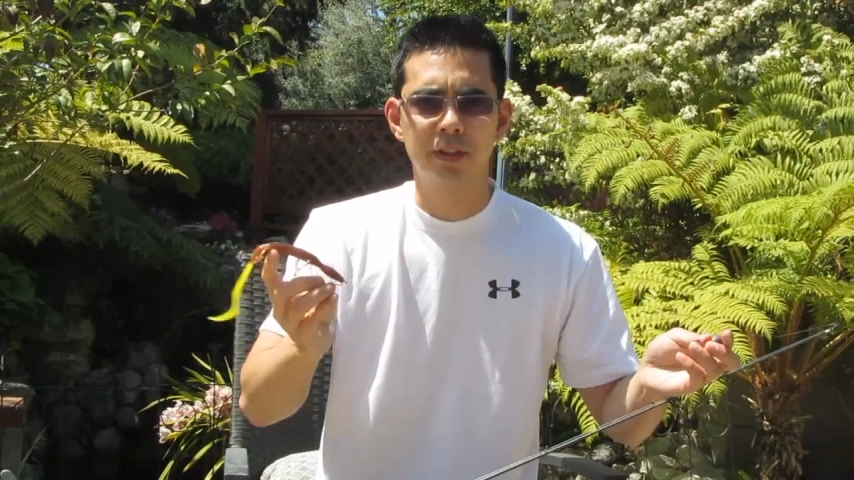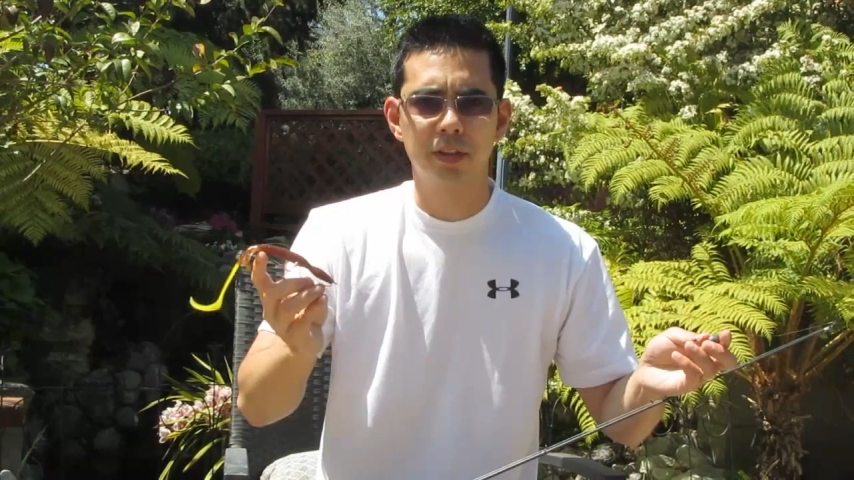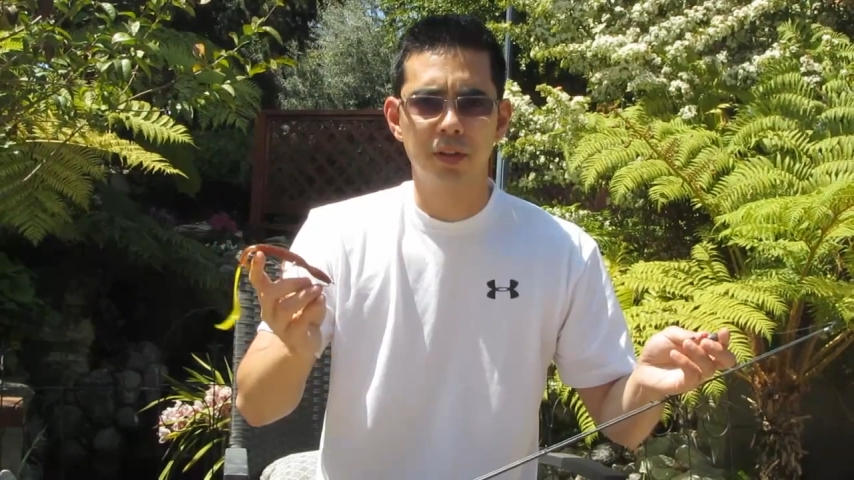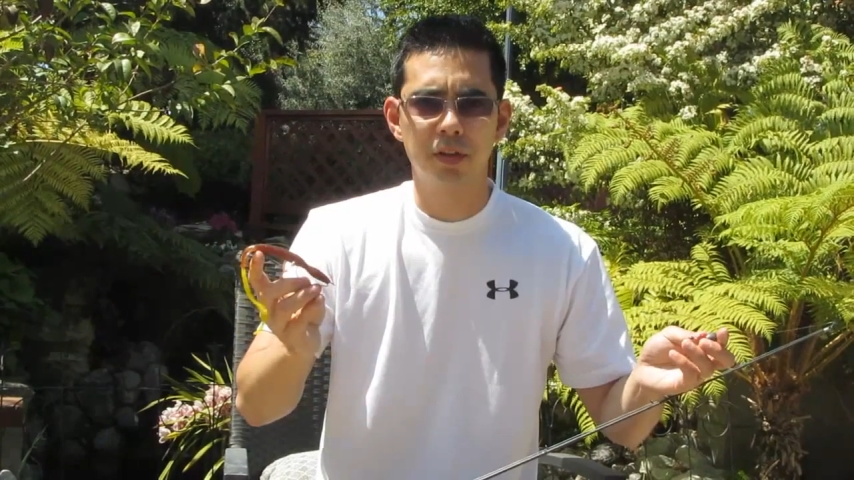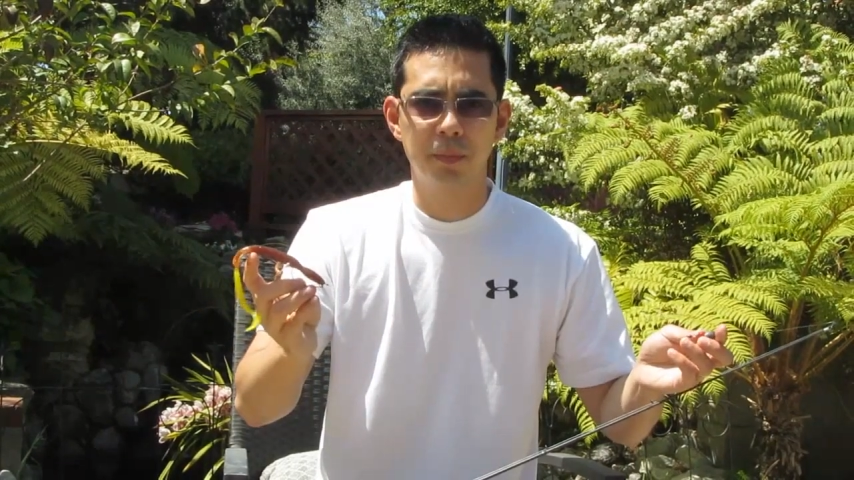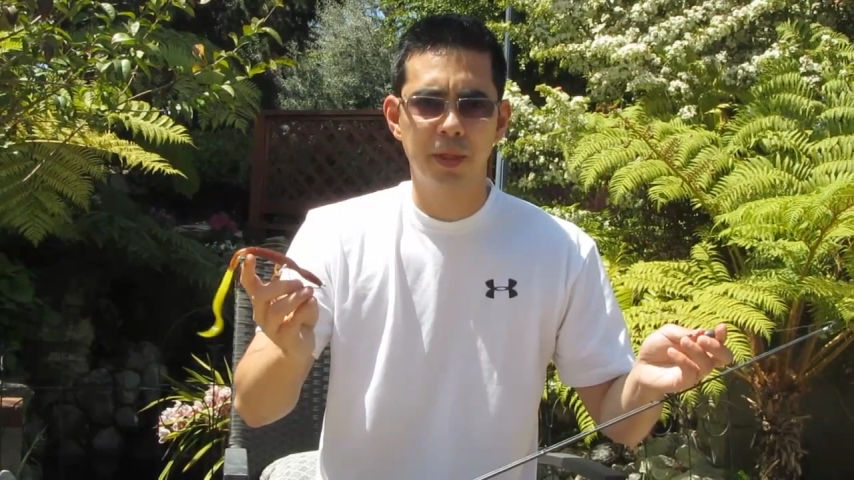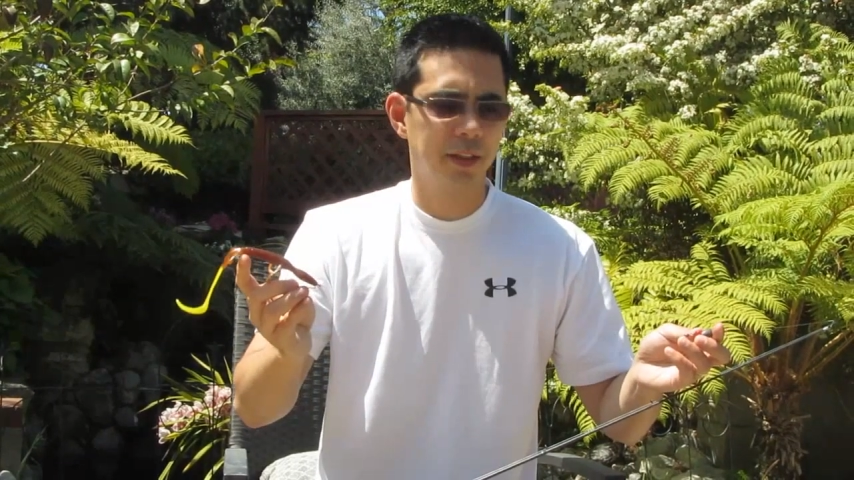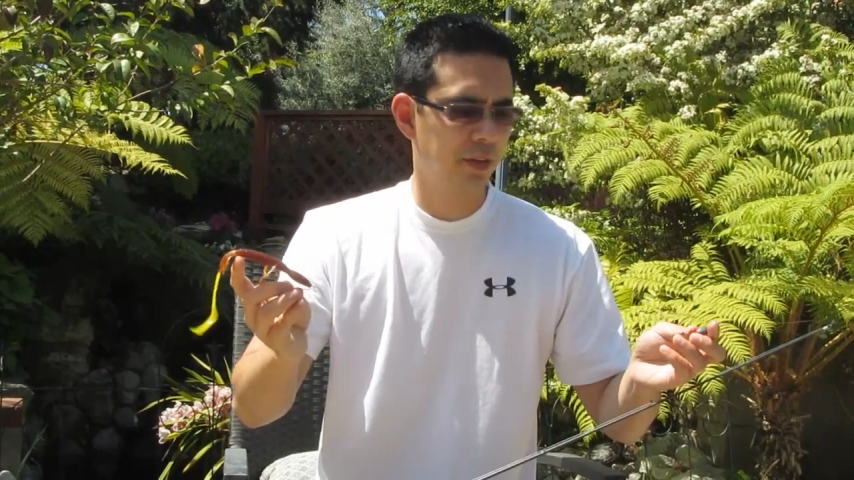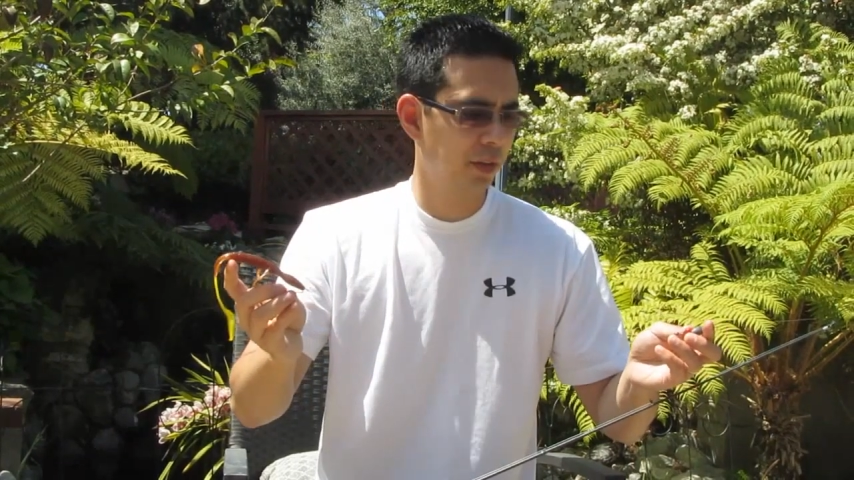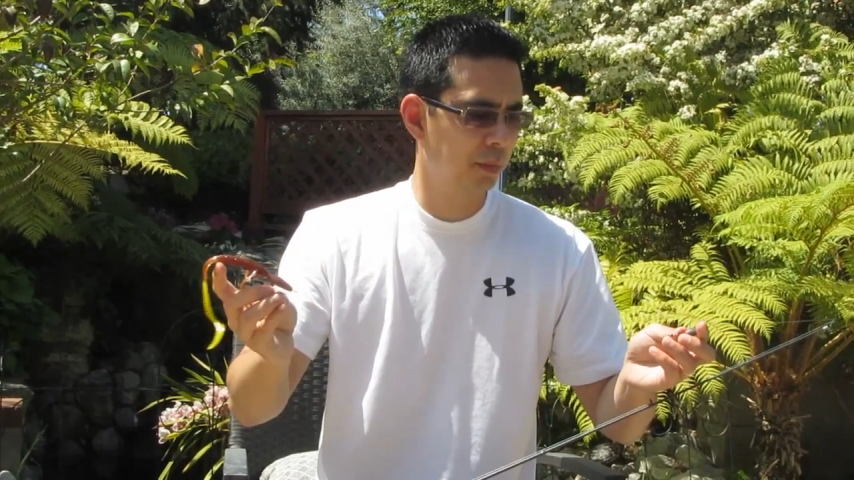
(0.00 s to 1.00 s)
slowly
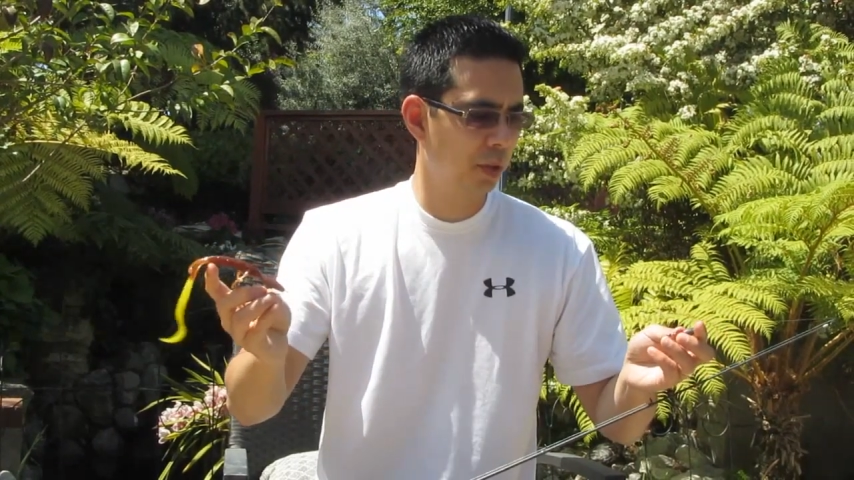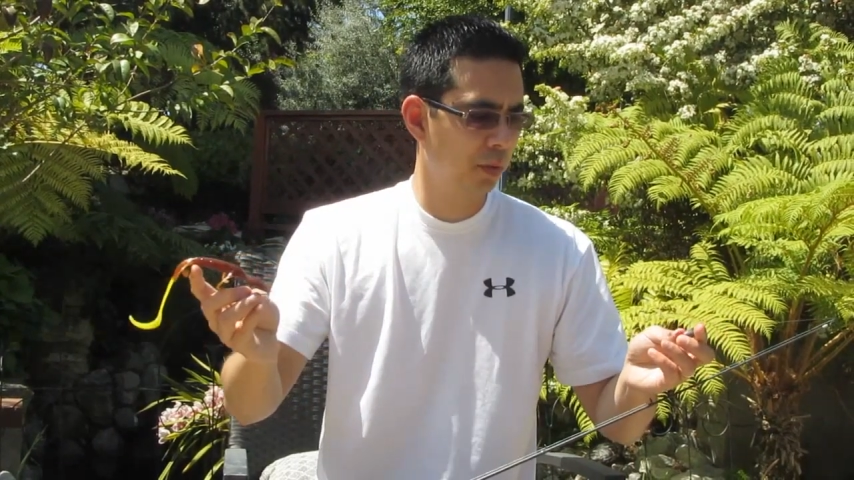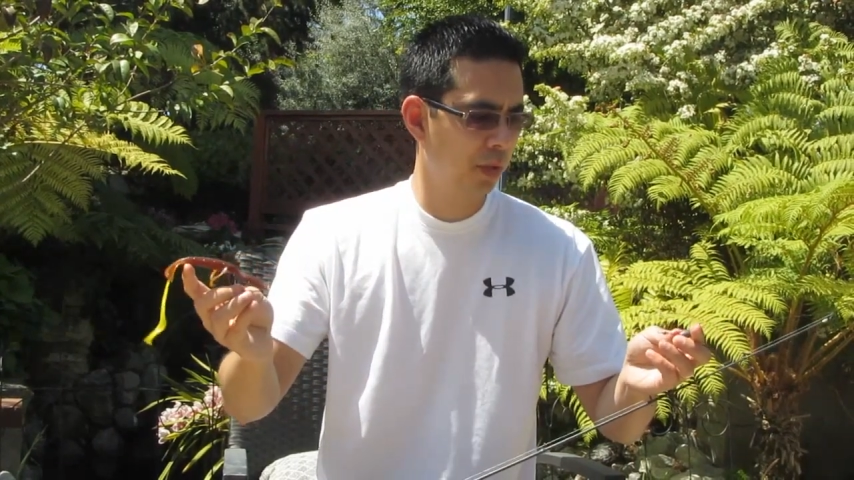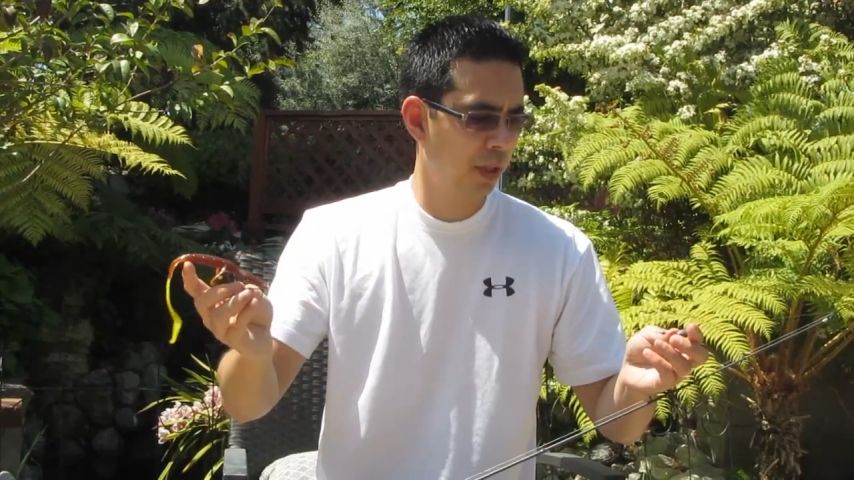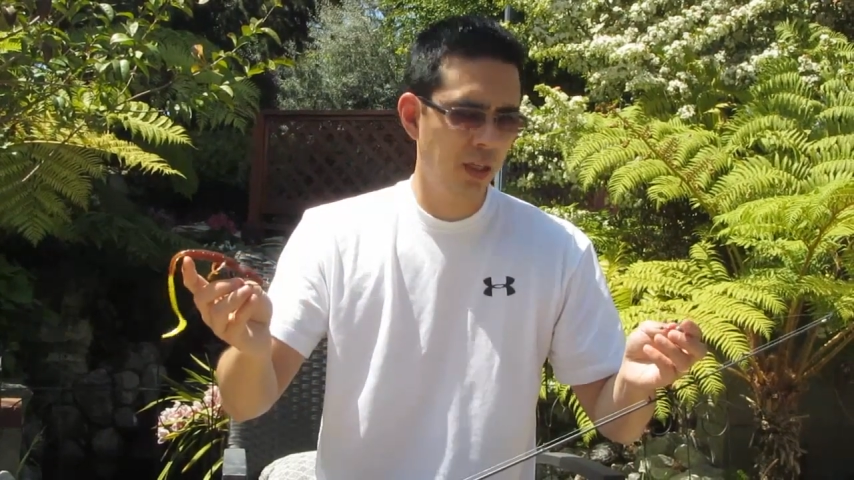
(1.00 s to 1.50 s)
back to the boat